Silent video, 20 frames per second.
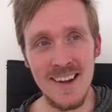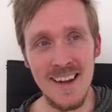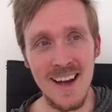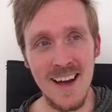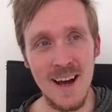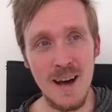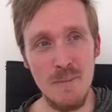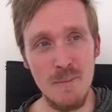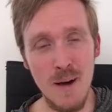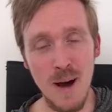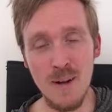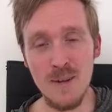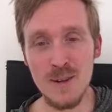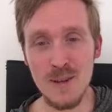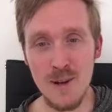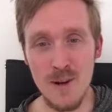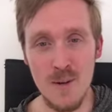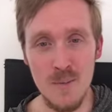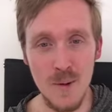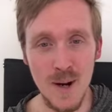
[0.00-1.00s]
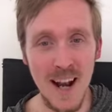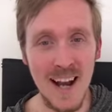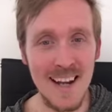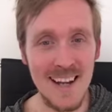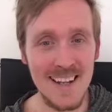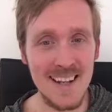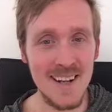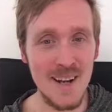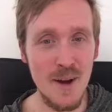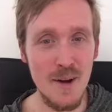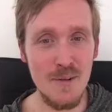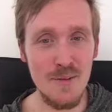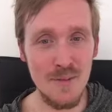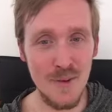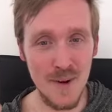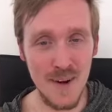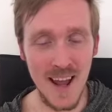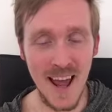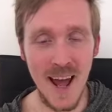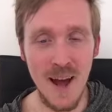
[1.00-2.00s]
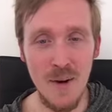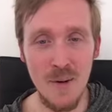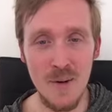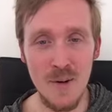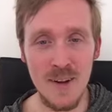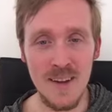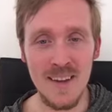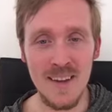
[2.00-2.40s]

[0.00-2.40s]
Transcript: I'll learn what I need to know for now,